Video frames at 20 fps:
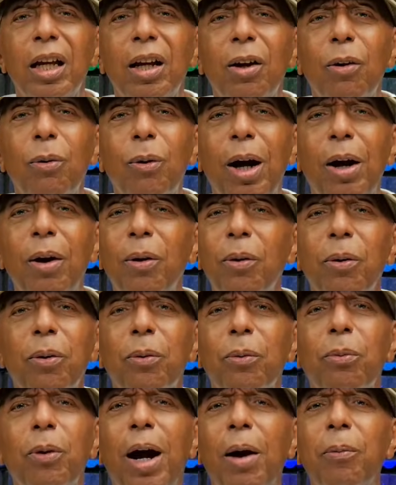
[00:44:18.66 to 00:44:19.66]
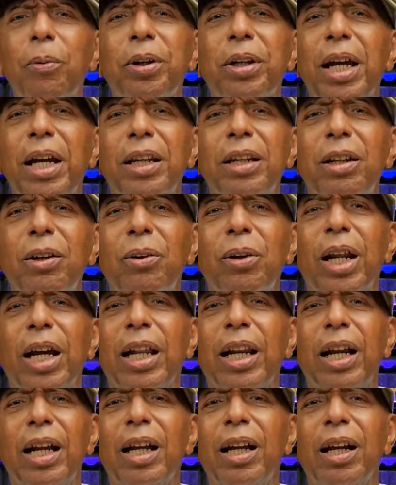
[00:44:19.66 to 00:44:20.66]
why would they do
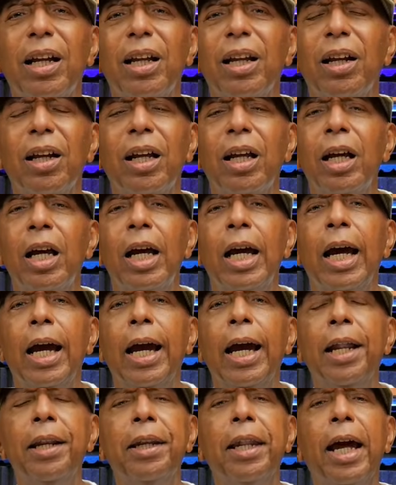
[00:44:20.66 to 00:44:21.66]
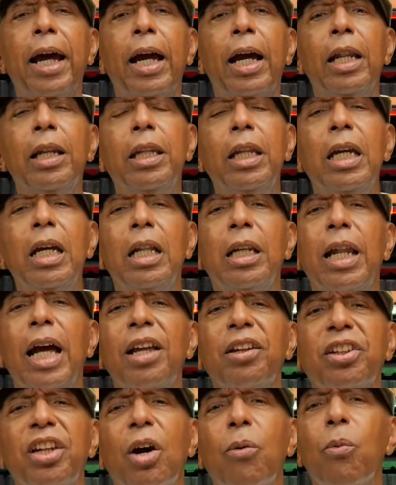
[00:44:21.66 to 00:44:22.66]
that? And then they
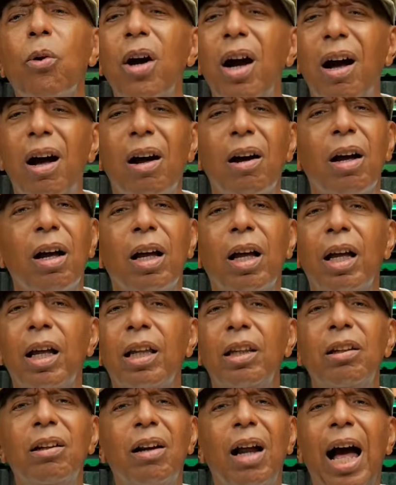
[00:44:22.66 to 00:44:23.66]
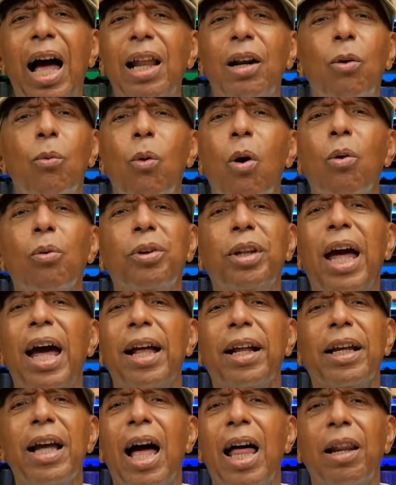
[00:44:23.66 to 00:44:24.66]
say, well, I don't want
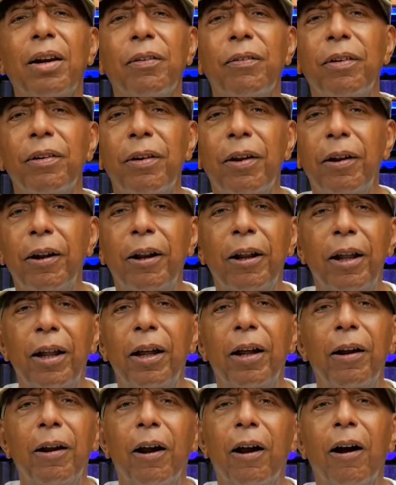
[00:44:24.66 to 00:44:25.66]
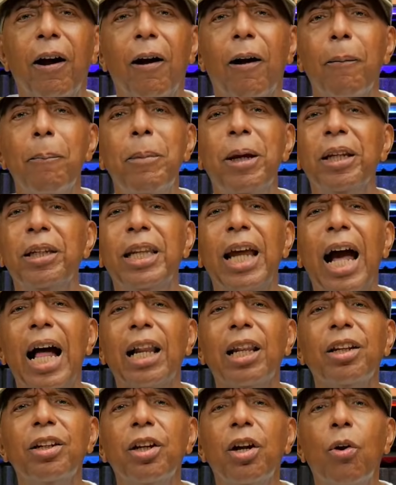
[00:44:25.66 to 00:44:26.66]
that kind of
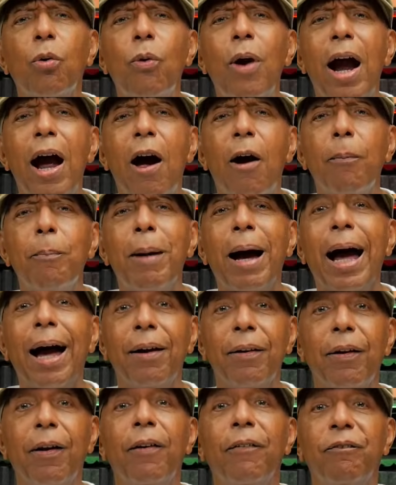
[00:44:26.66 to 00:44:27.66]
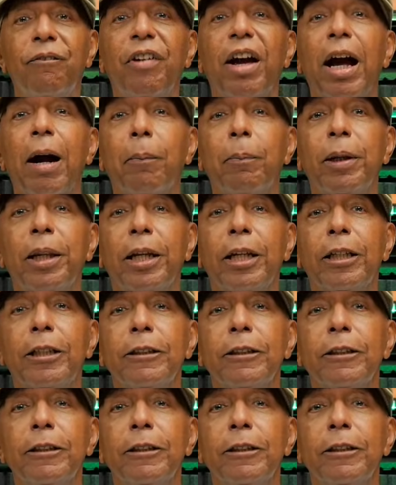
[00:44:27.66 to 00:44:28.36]
mentality around my family.